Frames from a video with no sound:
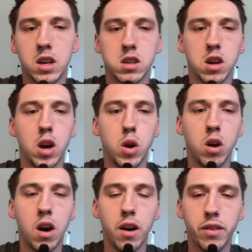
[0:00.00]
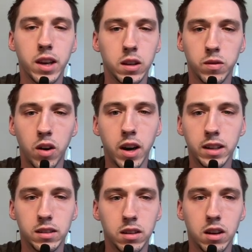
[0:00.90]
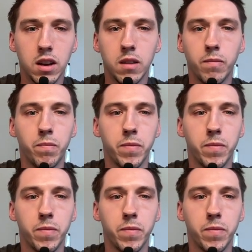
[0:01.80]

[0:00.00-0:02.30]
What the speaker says: So I think it's fine to